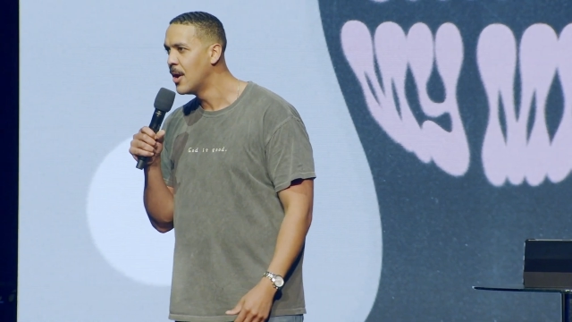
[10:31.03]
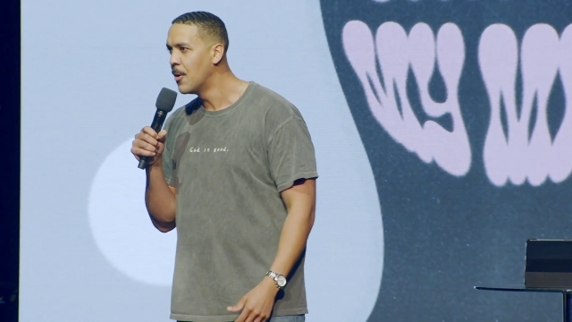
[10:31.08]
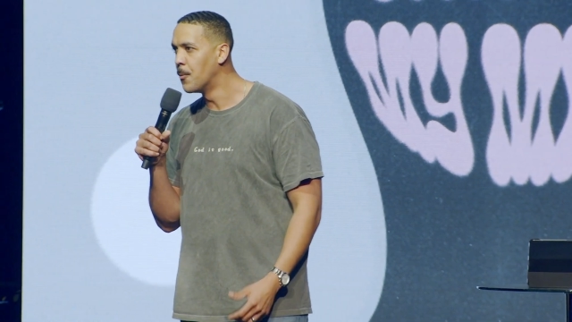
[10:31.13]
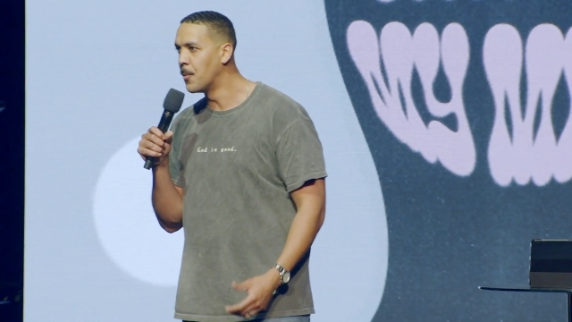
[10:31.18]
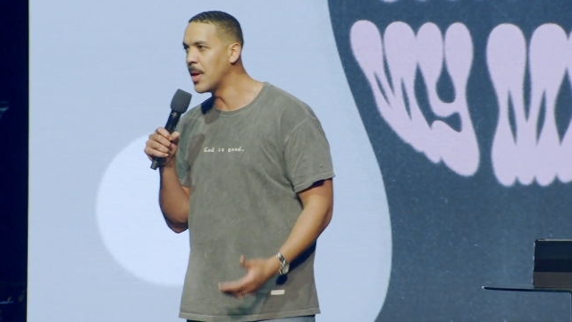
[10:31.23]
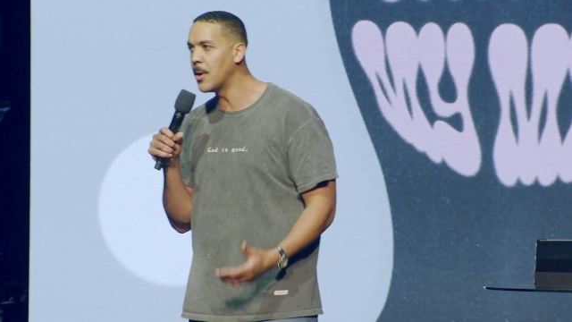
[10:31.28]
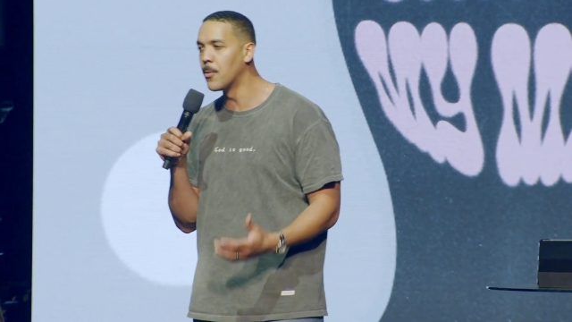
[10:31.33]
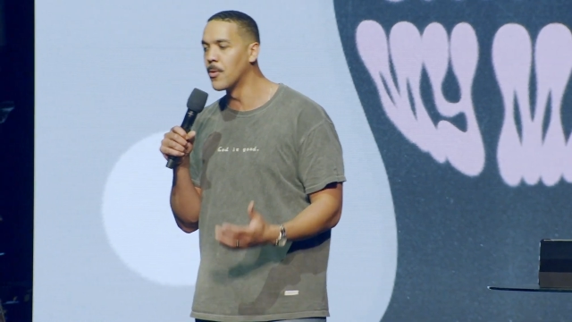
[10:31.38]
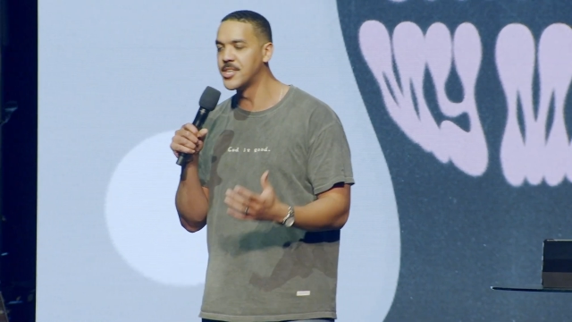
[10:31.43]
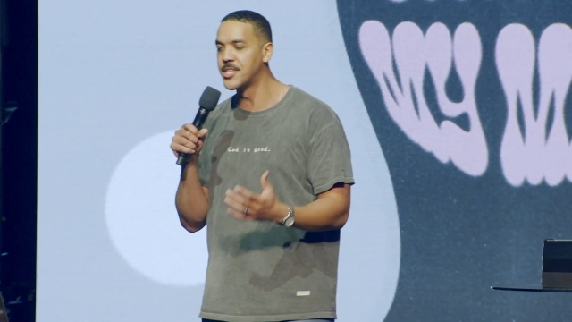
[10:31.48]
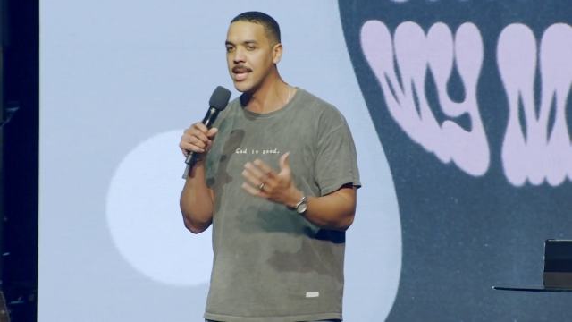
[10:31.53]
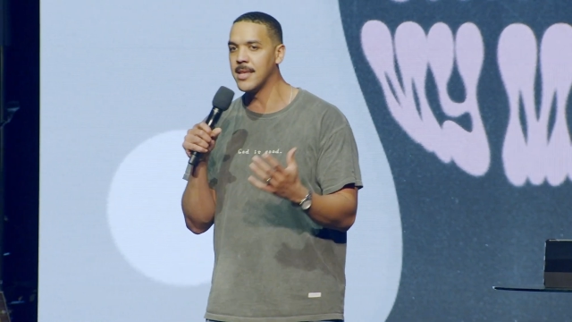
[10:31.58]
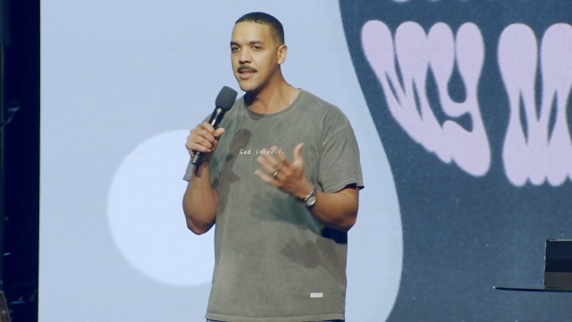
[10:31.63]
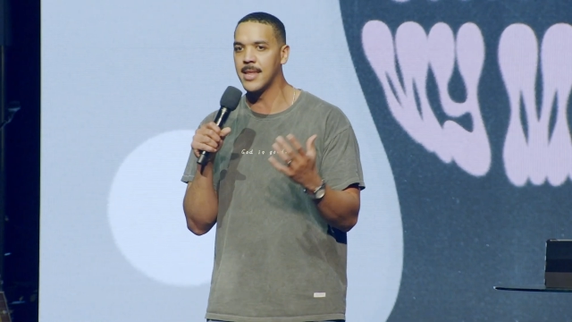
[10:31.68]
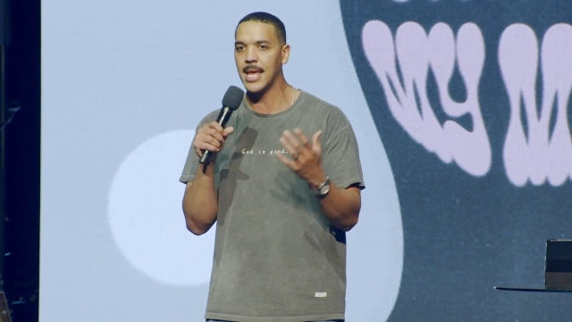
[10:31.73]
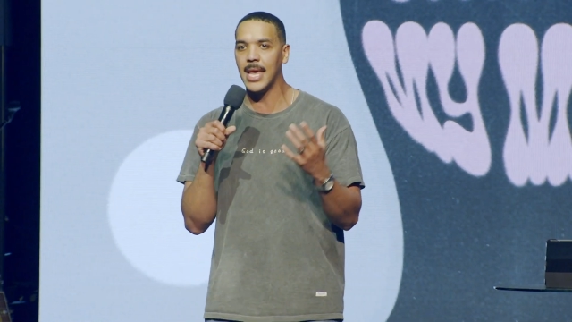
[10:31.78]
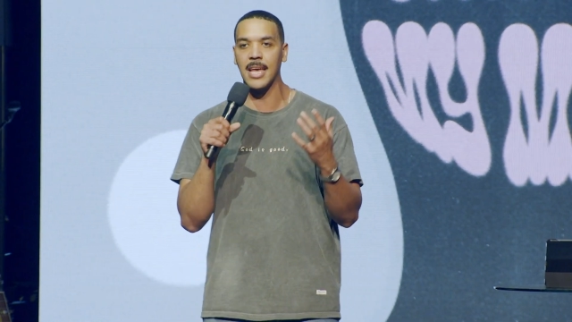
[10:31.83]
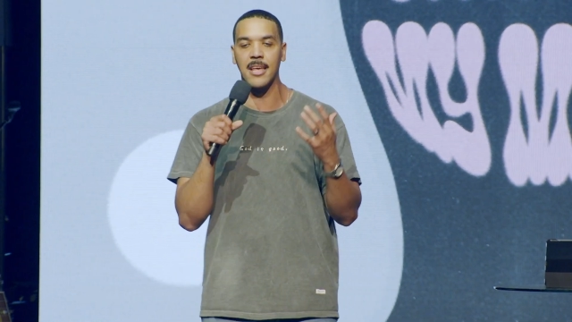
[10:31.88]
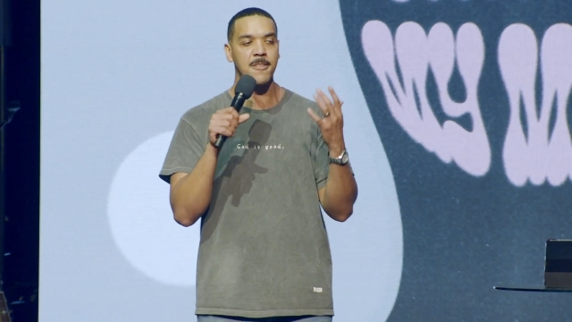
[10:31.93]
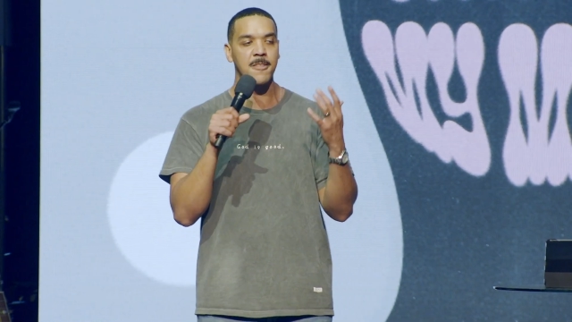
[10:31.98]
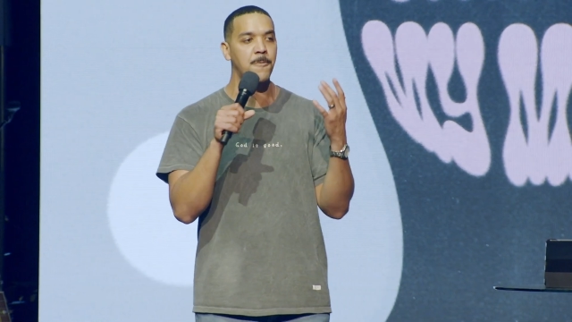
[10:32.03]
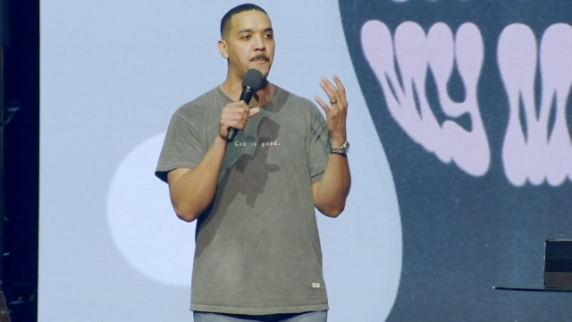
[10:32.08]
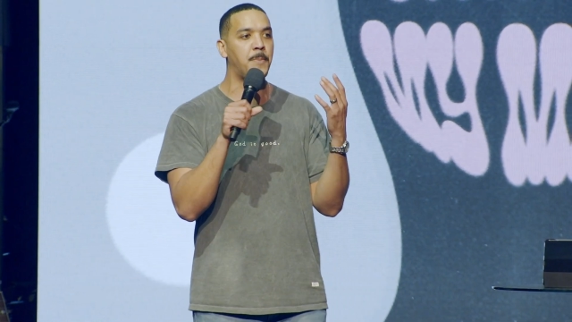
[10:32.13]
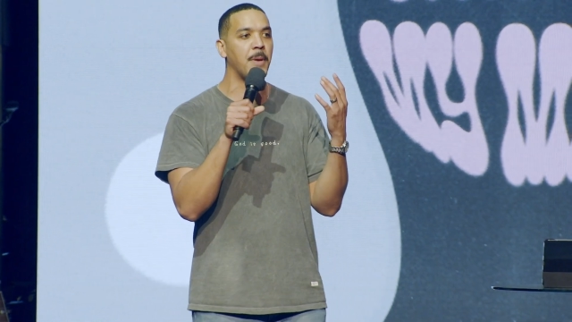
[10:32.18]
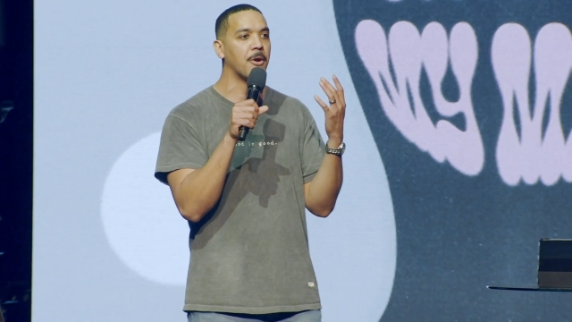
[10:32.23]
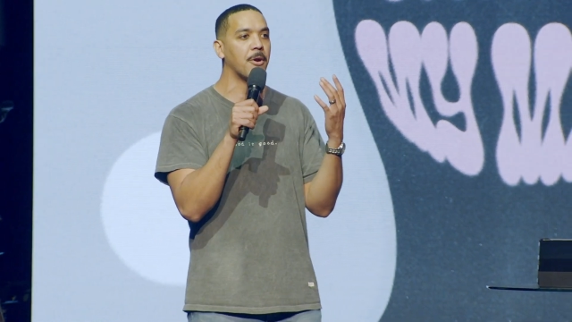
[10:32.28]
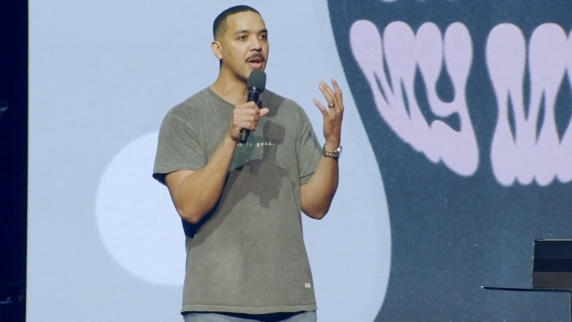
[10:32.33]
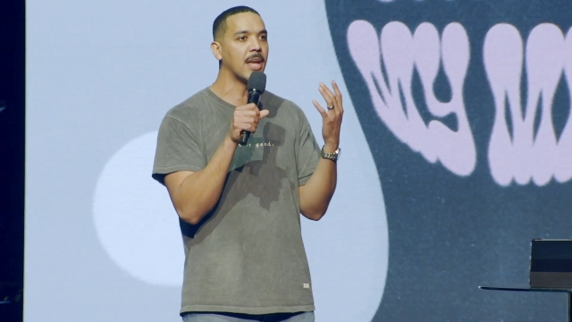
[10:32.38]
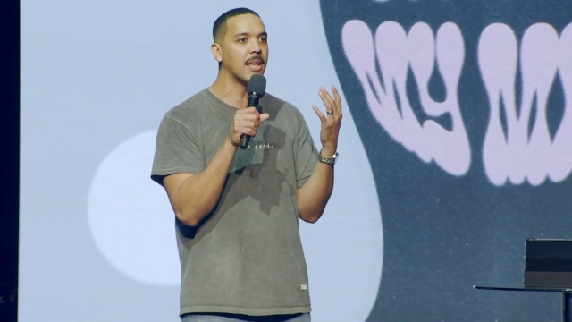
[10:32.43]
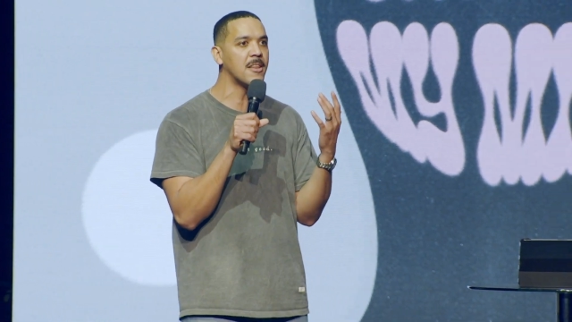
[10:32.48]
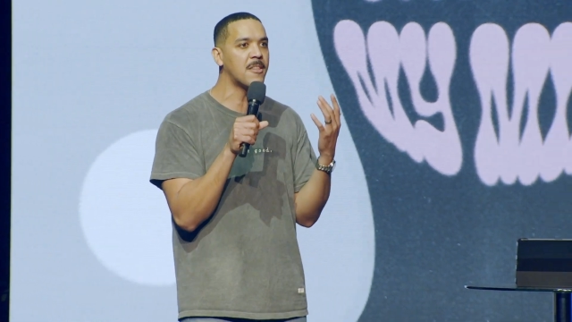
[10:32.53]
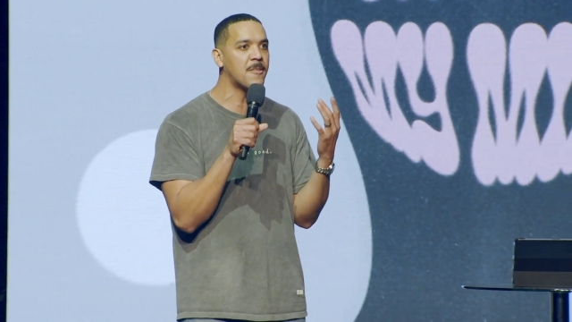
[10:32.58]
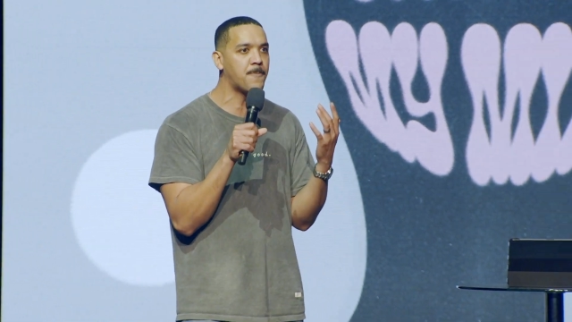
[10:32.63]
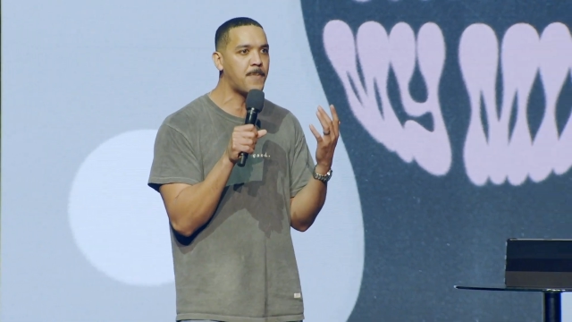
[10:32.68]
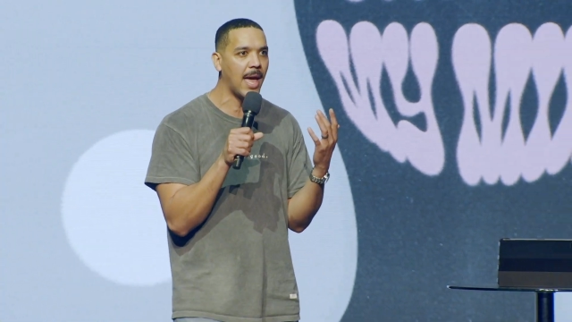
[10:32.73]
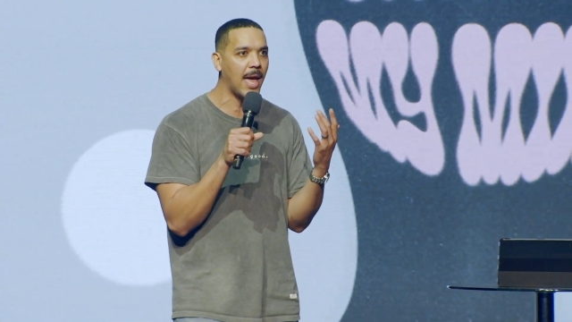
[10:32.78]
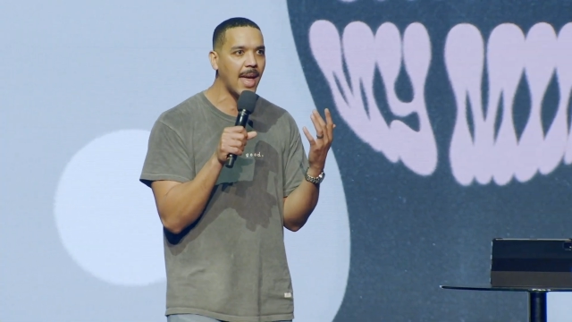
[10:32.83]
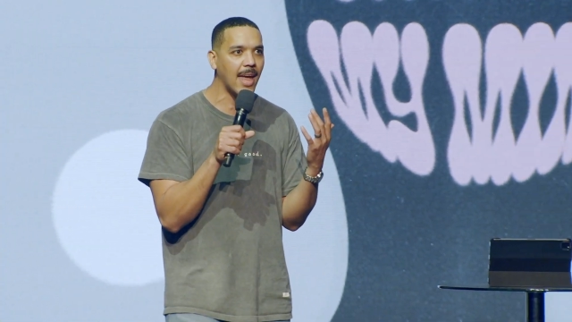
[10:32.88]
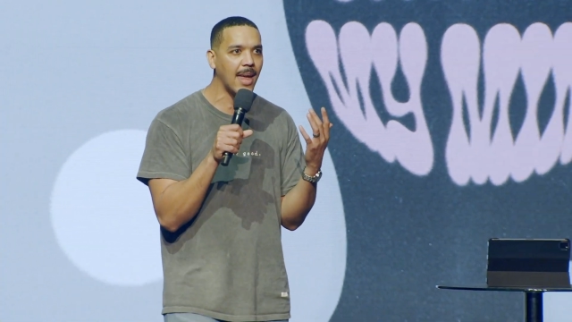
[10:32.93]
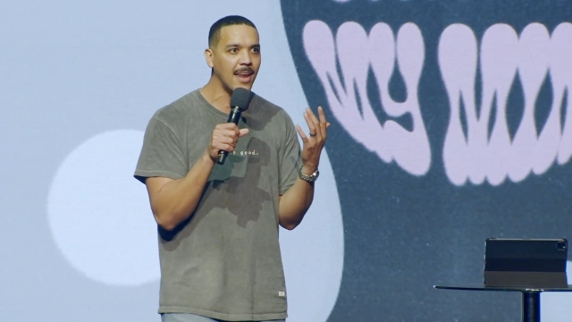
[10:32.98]
We will just experience
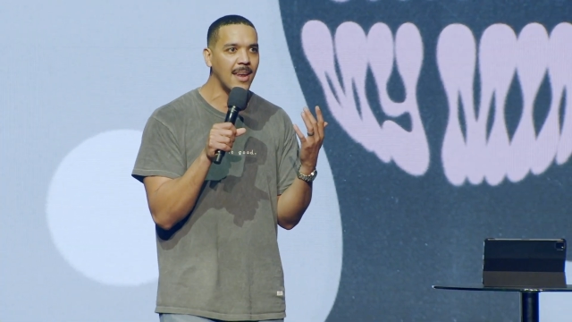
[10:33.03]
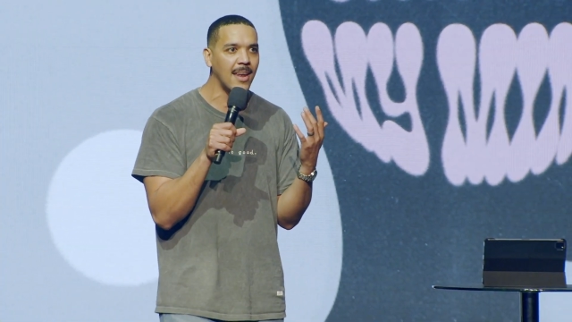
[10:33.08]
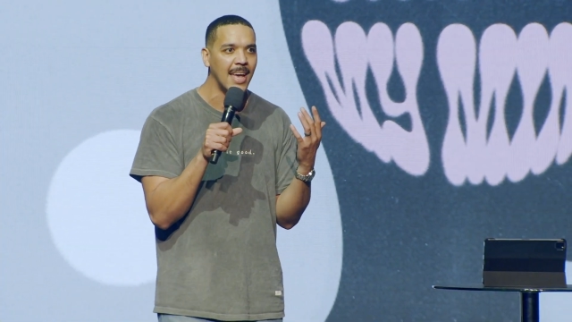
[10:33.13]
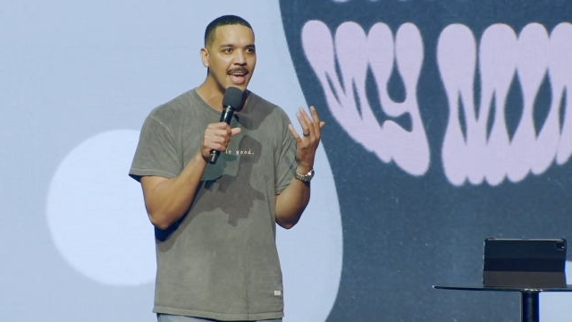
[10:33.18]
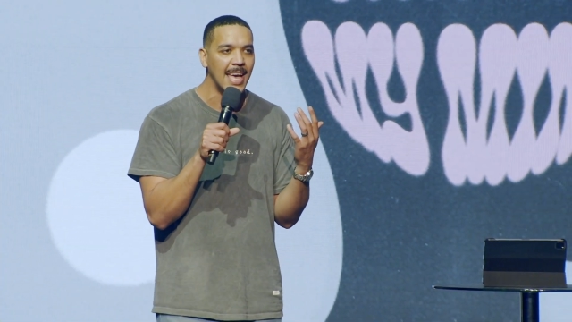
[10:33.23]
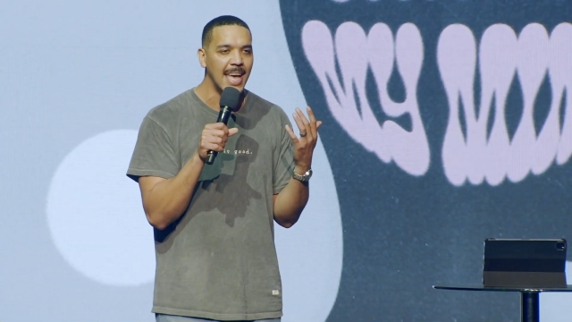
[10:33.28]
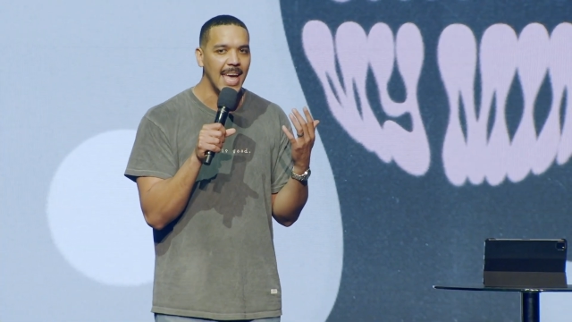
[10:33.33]
pain,